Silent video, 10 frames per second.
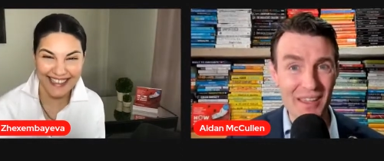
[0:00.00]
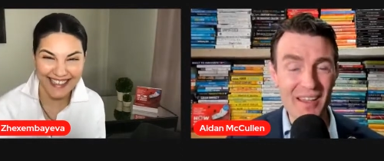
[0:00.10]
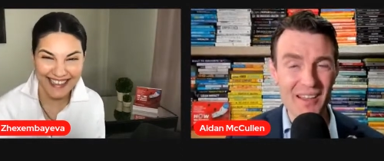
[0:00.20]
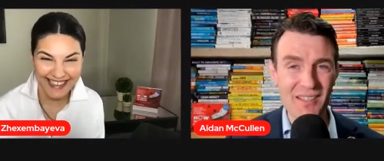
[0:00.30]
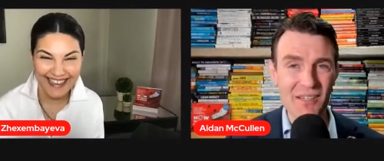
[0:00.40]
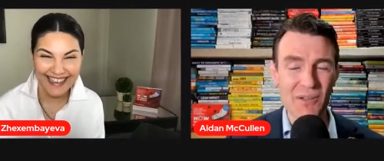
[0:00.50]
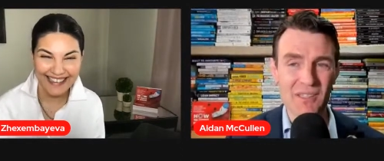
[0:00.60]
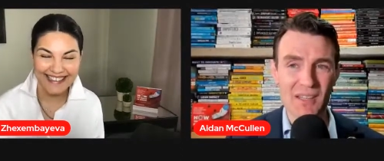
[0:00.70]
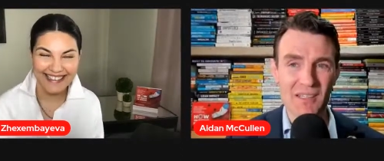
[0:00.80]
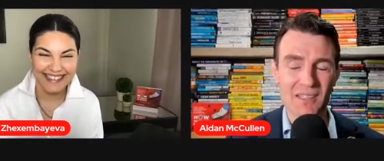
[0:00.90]
Speaker 1: yeah, so
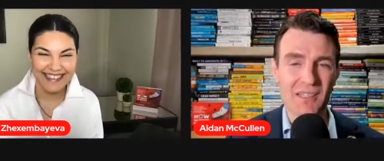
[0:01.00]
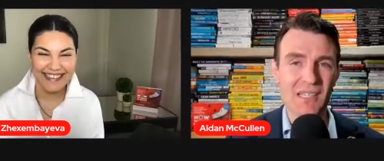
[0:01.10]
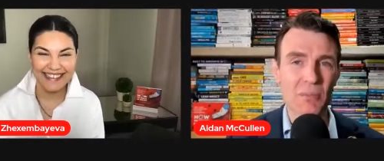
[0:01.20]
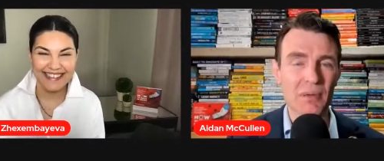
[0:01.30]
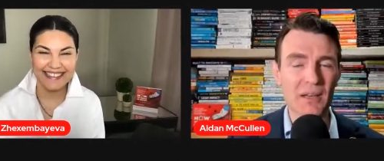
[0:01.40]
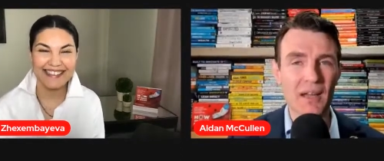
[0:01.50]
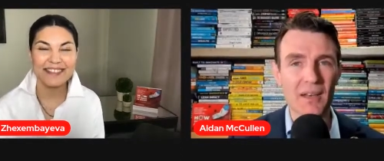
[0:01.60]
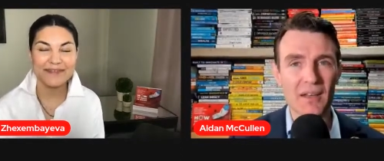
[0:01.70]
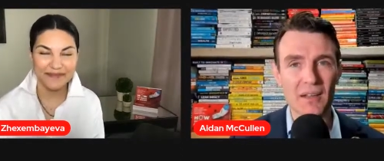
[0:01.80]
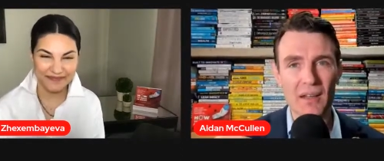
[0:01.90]
it's it's a discipline
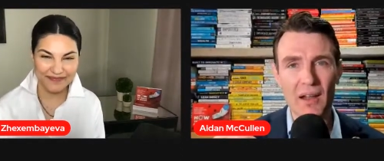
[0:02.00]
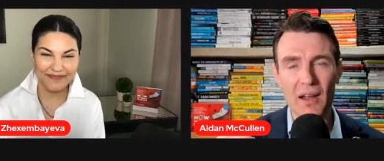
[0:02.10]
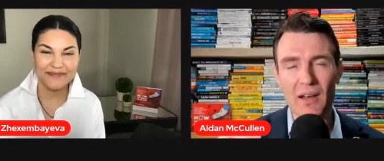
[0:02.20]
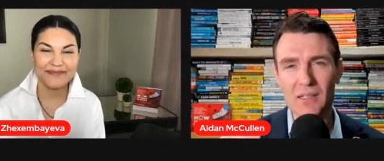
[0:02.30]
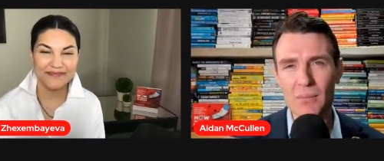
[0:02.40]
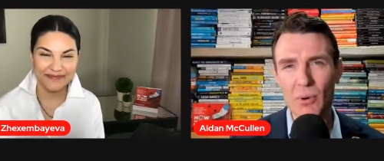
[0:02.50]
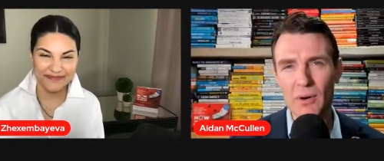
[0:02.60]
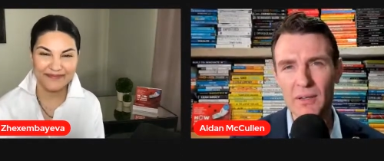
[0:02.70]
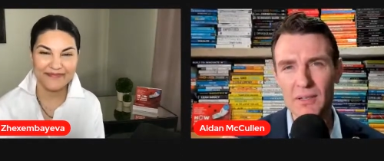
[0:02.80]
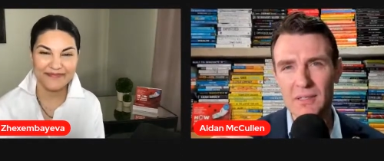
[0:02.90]
and uh, and it's
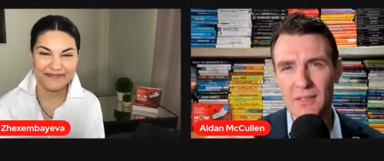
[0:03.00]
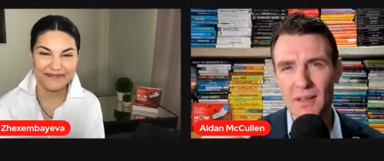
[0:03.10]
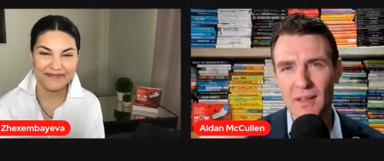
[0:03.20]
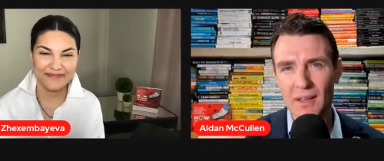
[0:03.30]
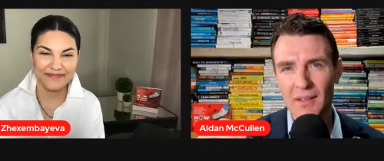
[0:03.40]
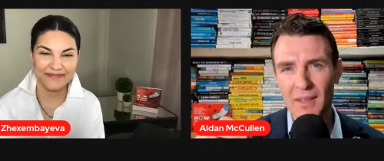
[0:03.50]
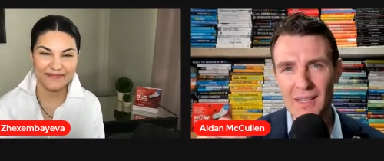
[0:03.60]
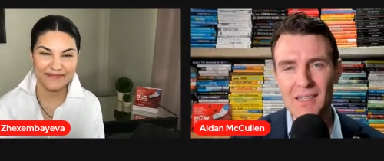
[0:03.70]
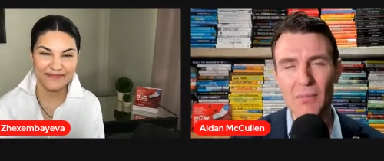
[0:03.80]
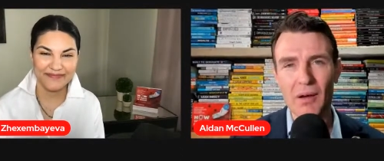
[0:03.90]
important because
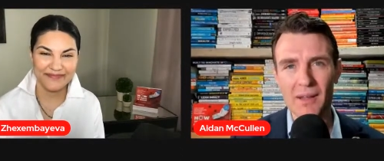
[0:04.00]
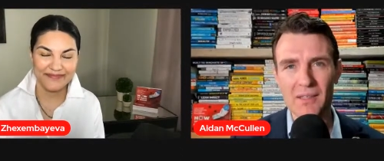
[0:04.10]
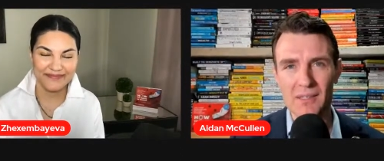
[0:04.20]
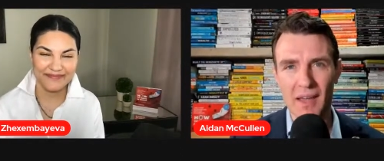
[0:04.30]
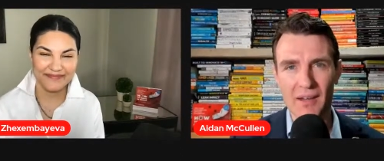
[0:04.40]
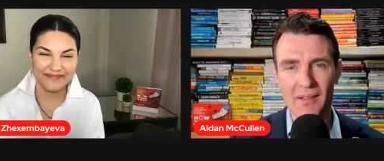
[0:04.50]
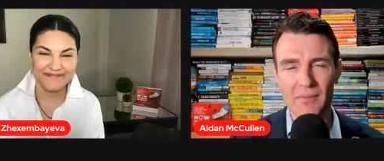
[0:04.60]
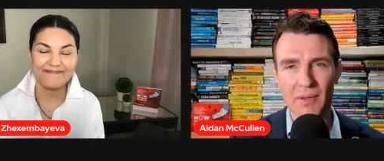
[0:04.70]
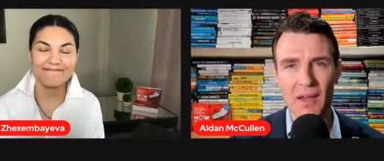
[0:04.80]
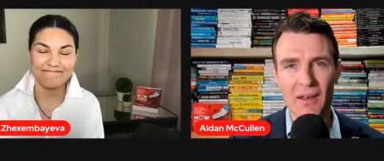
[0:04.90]
that's a mindset.
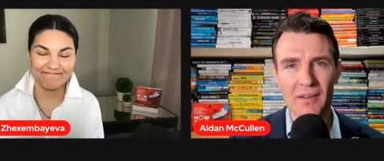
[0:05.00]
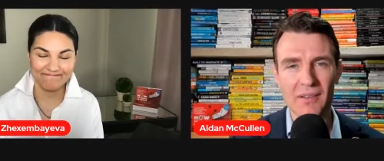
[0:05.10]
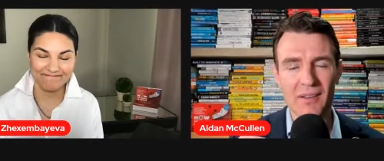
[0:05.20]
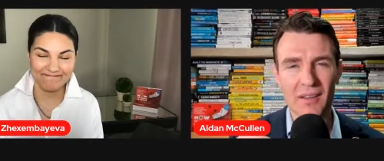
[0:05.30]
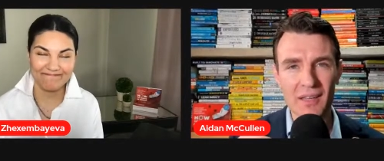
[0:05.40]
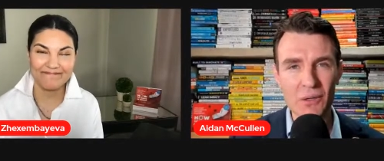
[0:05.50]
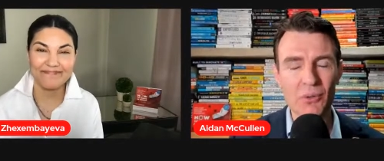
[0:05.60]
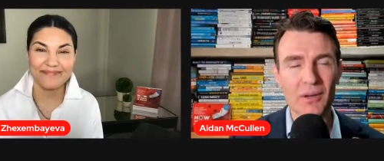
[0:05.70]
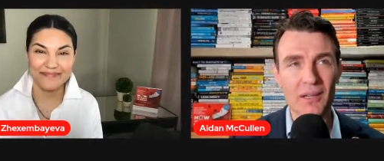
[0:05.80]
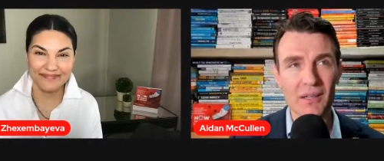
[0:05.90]
And
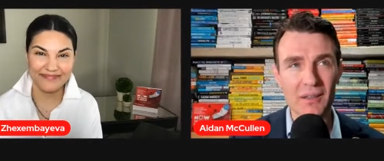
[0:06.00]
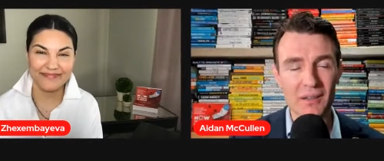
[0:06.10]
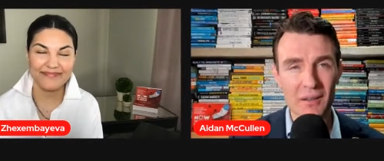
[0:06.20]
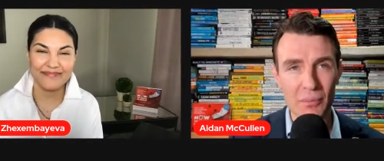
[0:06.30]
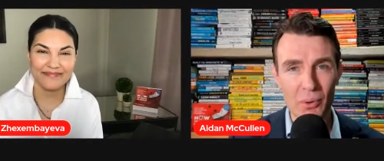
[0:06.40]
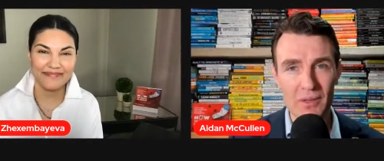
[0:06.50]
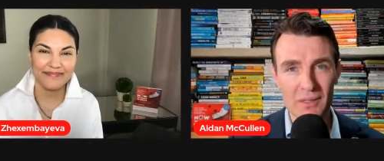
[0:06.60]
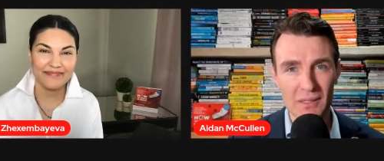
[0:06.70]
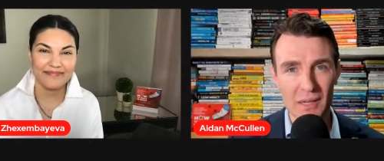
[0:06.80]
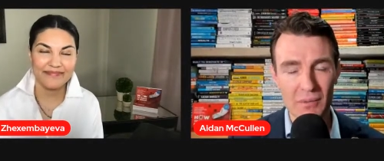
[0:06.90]
equally,
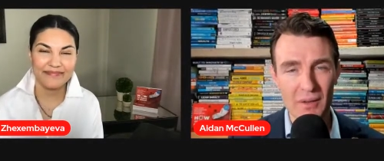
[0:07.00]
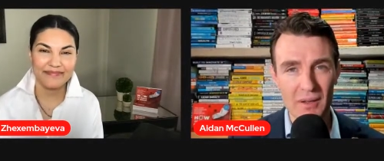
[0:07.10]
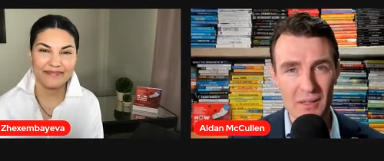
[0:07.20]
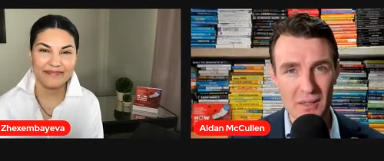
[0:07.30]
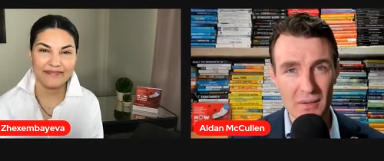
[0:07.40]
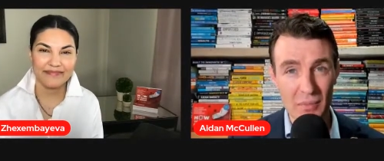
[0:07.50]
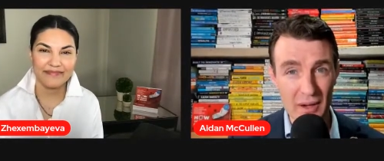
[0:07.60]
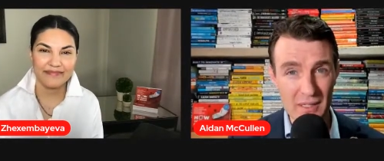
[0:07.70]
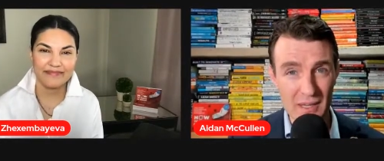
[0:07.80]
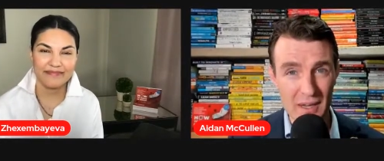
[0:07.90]
important in that is, in
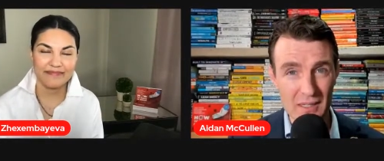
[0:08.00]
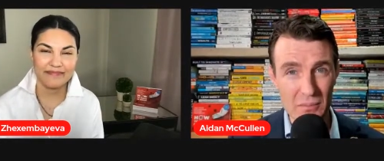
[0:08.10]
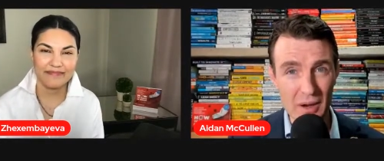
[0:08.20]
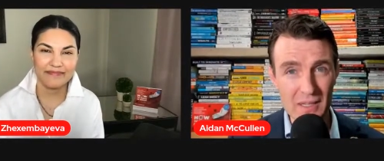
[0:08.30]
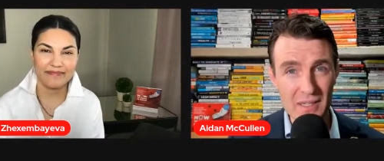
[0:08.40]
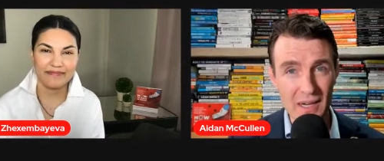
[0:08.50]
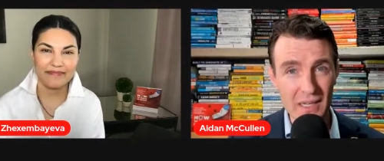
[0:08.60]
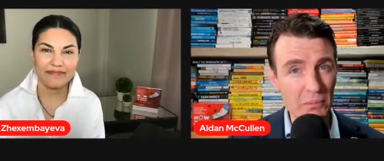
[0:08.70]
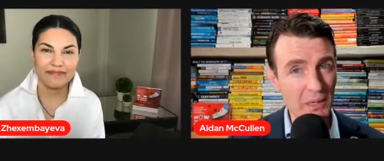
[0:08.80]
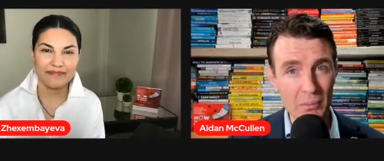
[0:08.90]
mindset is mindset
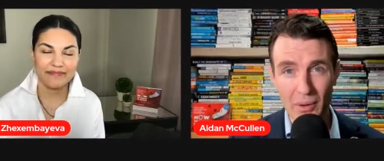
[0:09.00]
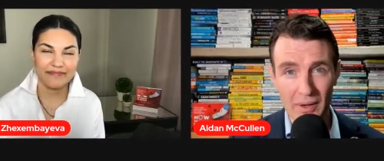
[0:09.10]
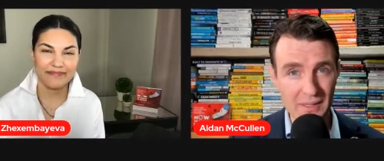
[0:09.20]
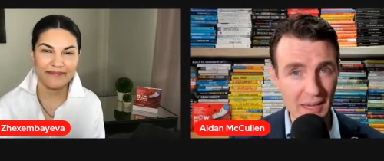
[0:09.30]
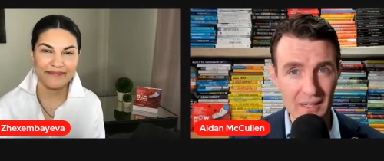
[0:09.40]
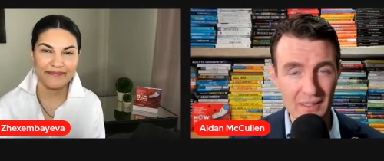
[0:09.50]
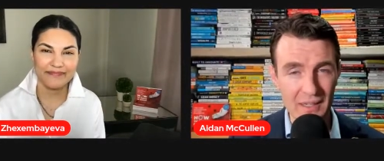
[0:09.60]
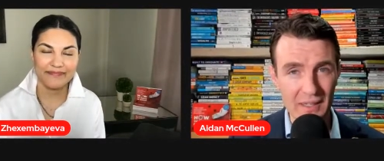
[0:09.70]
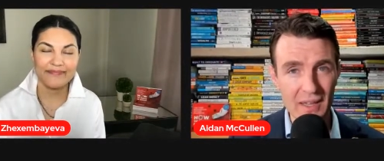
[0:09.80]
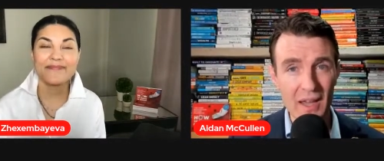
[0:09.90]
can be applied to
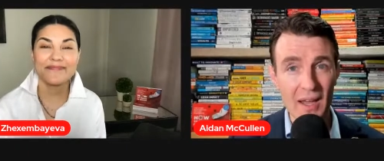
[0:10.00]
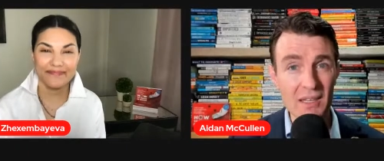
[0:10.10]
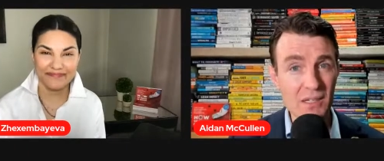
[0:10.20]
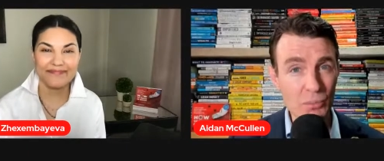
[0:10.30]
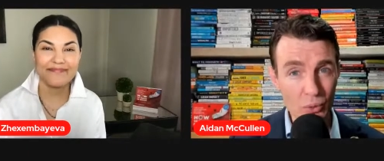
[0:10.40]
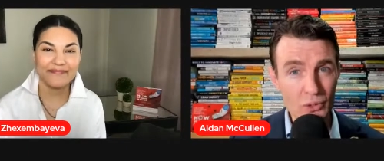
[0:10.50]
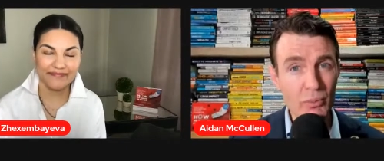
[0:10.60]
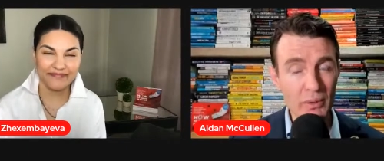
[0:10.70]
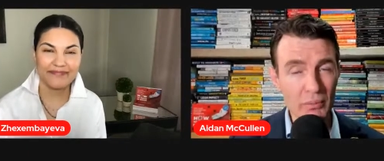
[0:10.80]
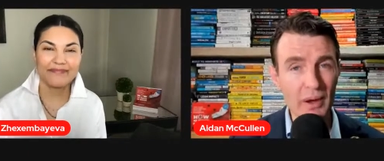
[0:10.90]
anything, and there's
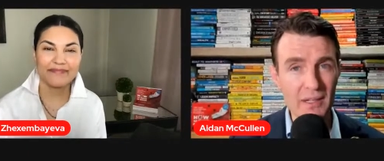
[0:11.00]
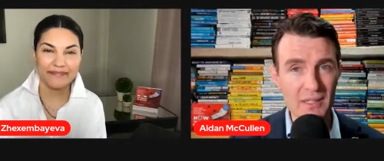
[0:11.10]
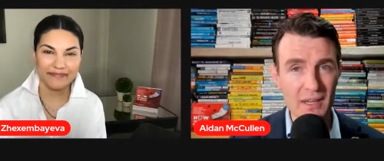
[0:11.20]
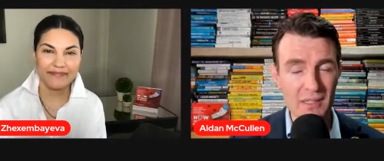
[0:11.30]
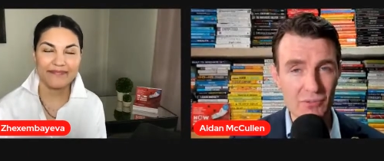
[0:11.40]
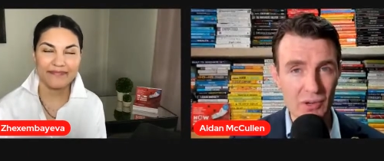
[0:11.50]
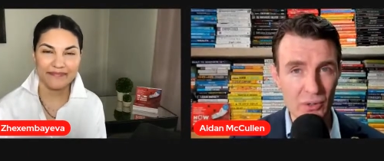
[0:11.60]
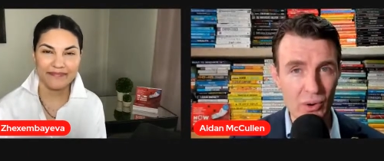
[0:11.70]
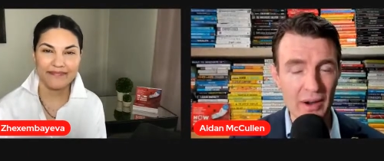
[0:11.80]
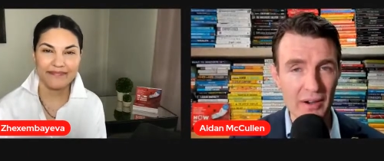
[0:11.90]
multiple mindsets
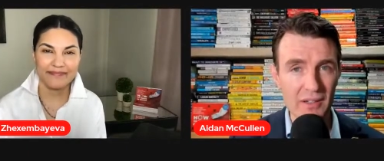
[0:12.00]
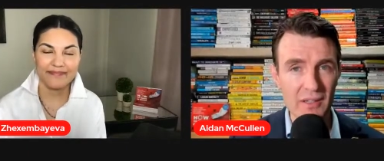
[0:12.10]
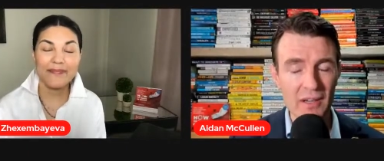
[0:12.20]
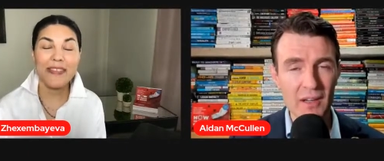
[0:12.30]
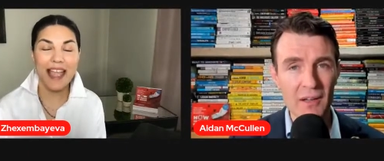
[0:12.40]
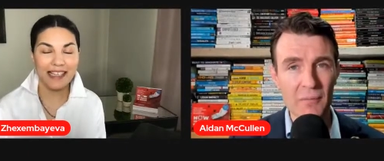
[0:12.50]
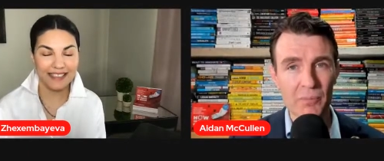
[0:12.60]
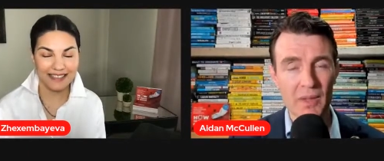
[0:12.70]
required. Yes.